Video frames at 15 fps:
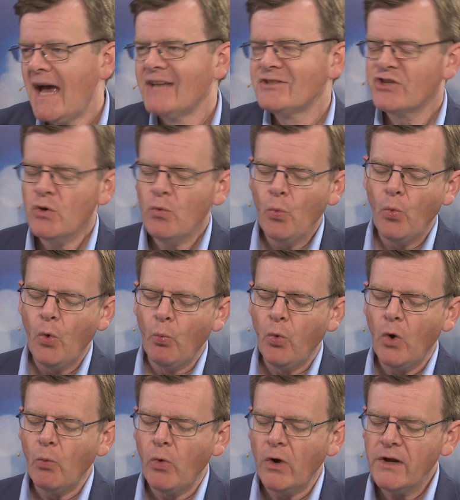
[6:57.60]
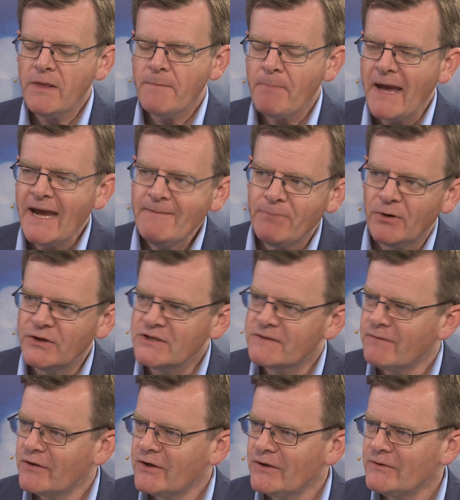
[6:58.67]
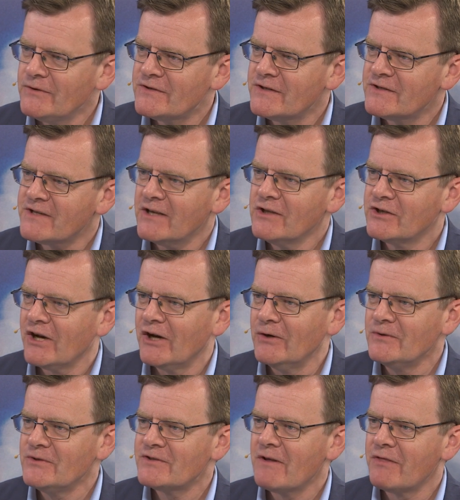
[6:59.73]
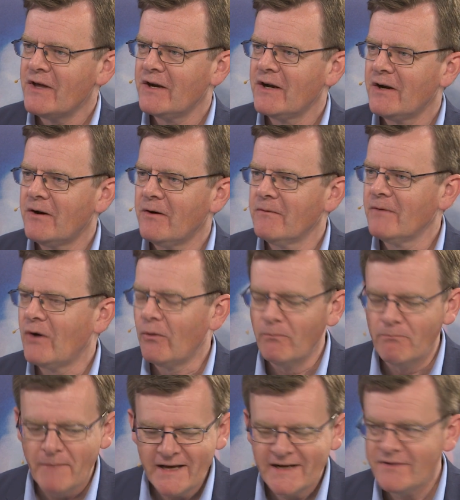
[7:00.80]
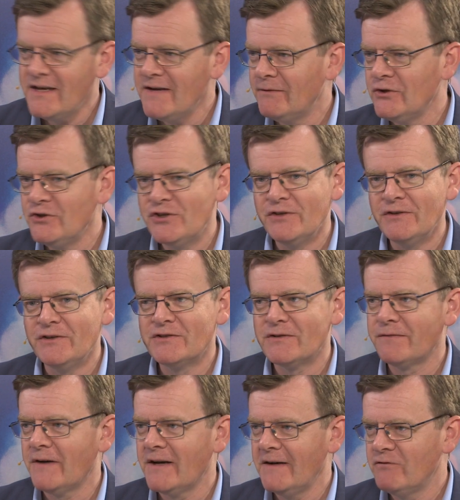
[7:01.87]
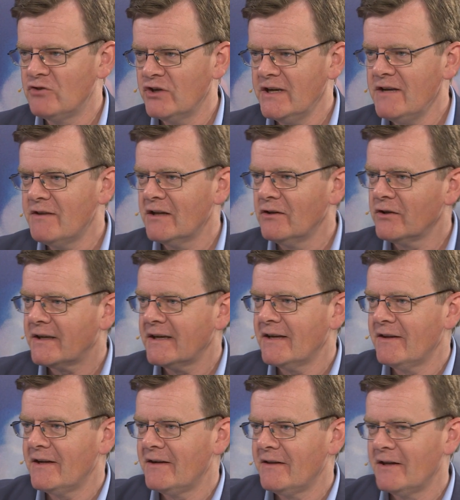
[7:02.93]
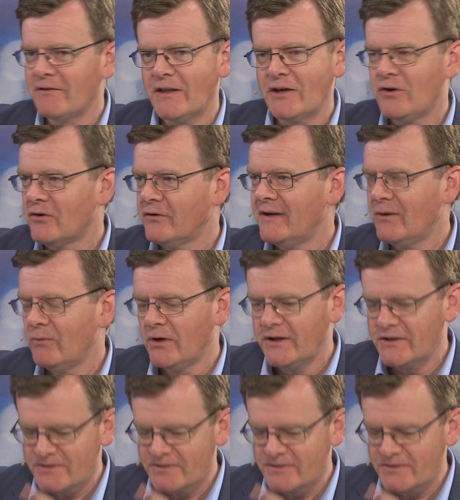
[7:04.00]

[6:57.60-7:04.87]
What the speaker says: So what are the pain points for those telcos that are making the evolution to 5G? They're looking at their core network